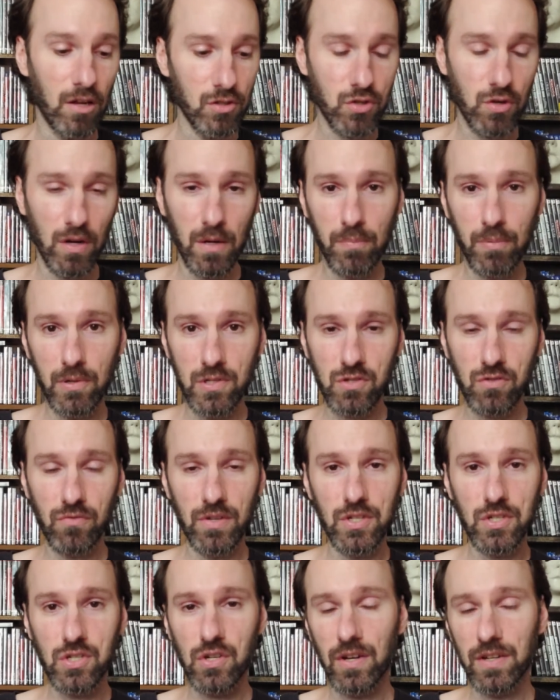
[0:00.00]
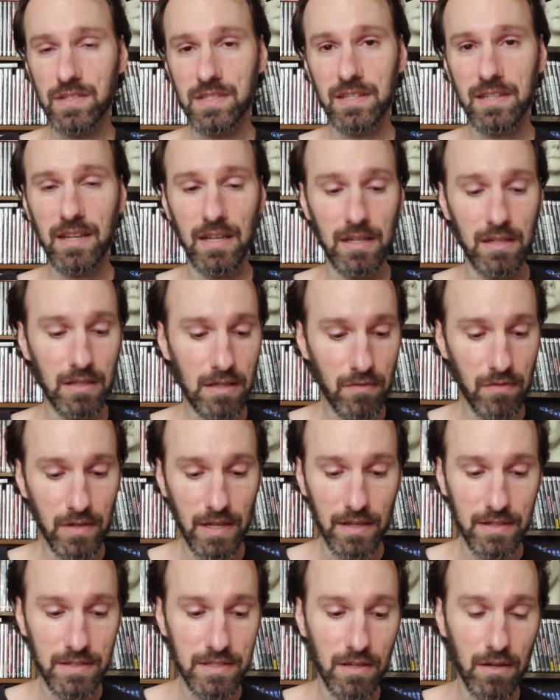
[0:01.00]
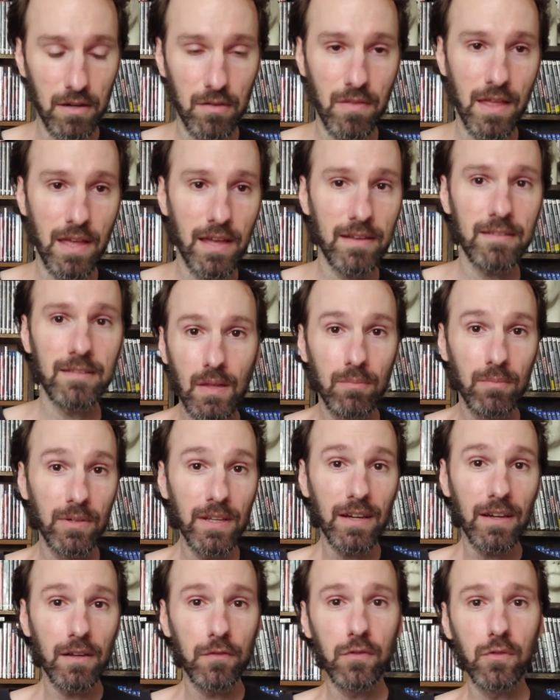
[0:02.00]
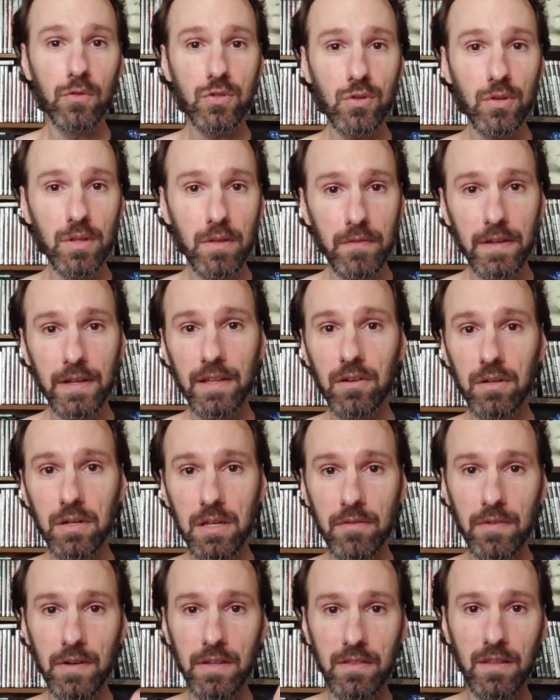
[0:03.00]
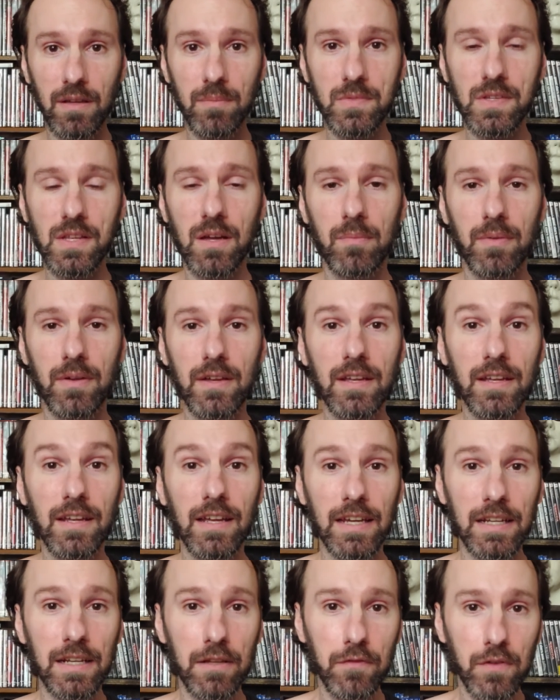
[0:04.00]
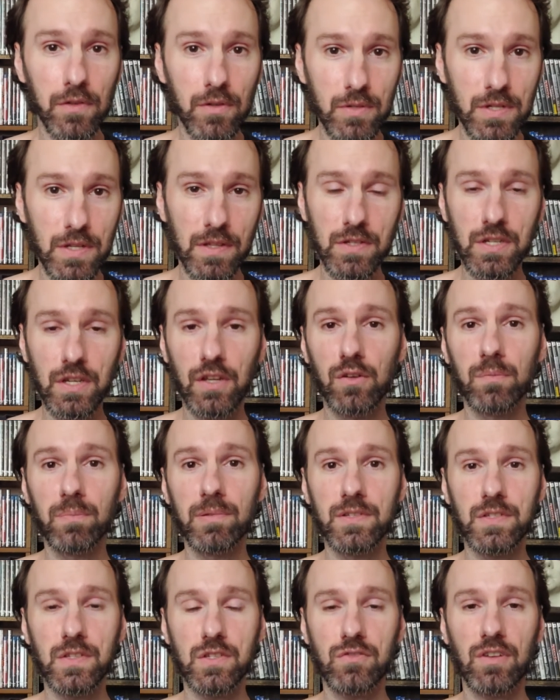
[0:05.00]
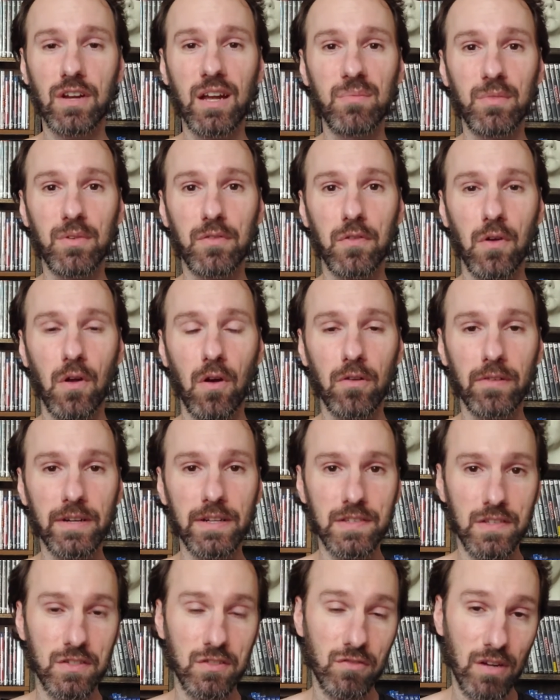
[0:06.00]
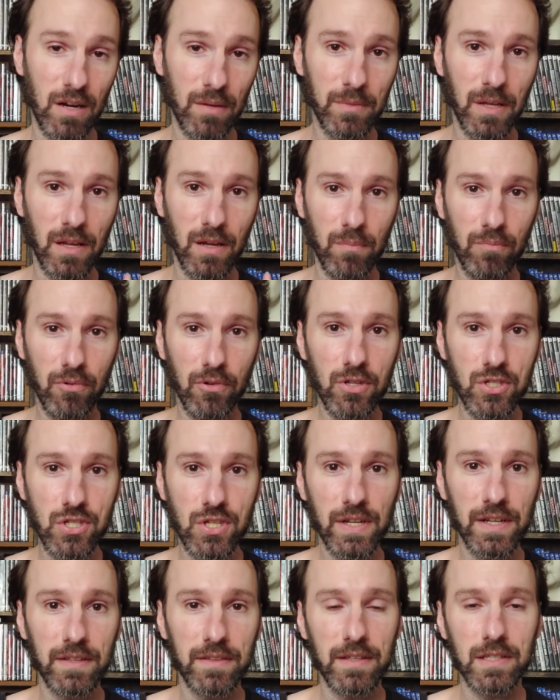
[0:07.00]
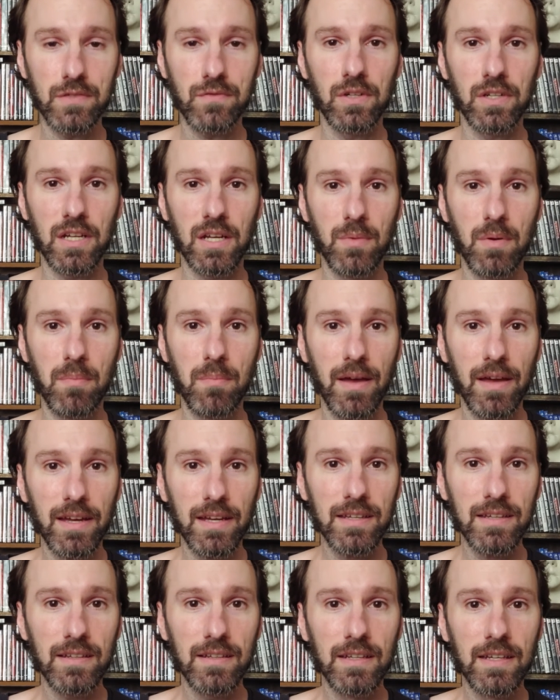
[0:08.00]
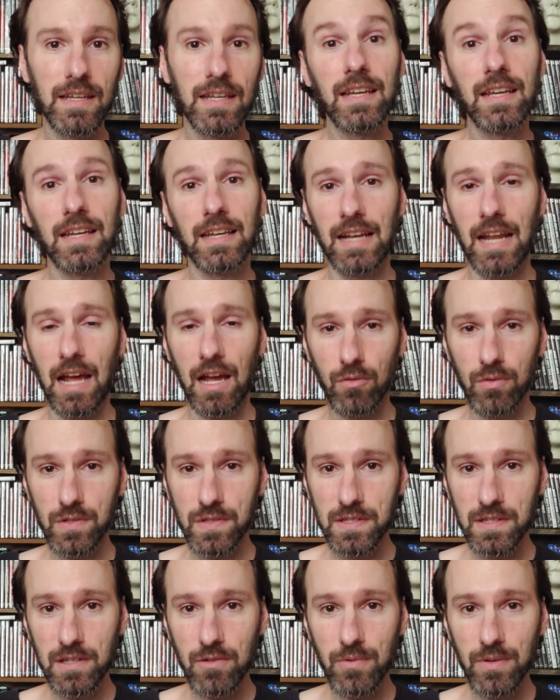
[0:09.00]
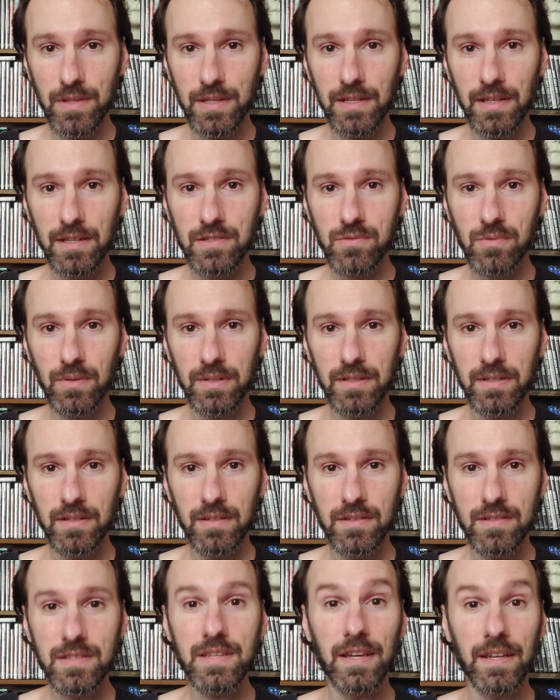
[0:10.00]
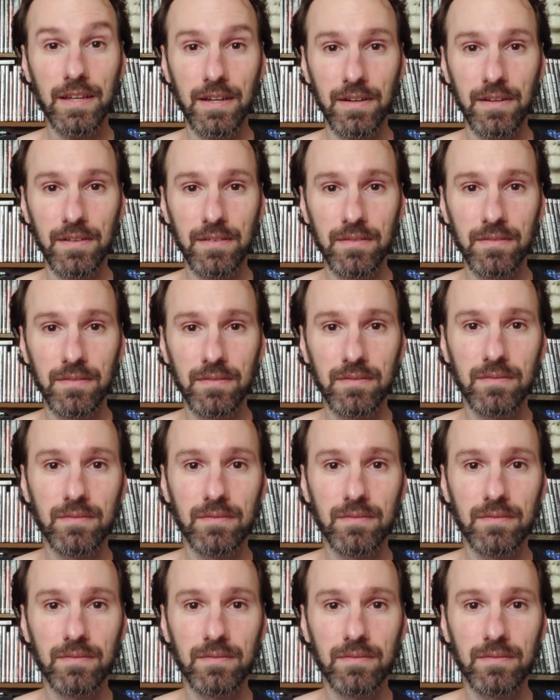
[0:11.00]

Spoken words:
I'll try to put screenshots to kind of give an idea of that. But yeah, if you enjoyed the video, give it a thumbs up. And if you're new to the channel, please subscribe. If you're already subscribed, I appreciate it. Thanks for coming back. And I will see you in the next one. Take care.